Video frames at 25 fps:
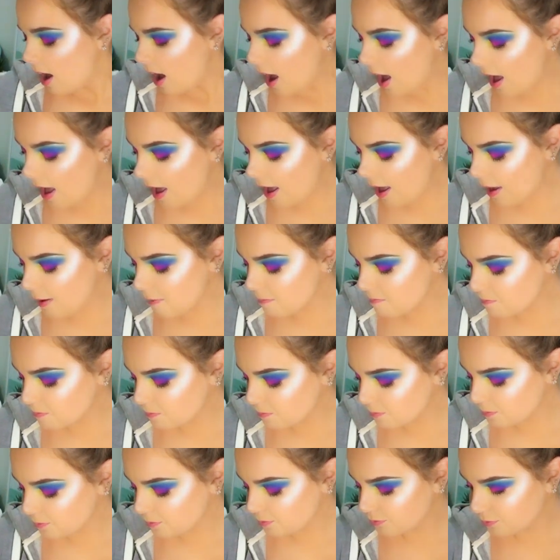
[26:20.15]
Um,
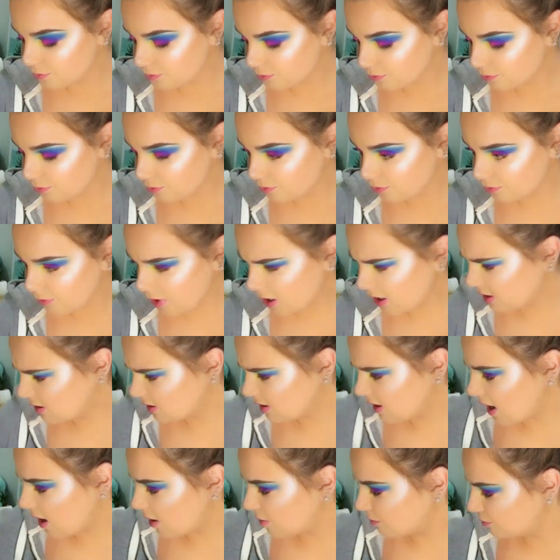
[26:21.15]
and
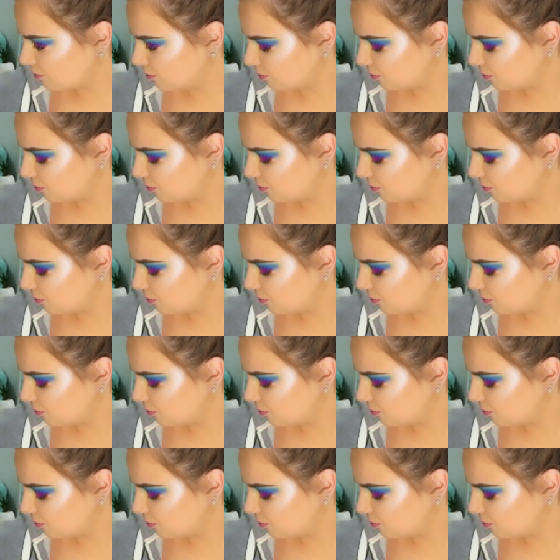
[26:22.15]
yeah.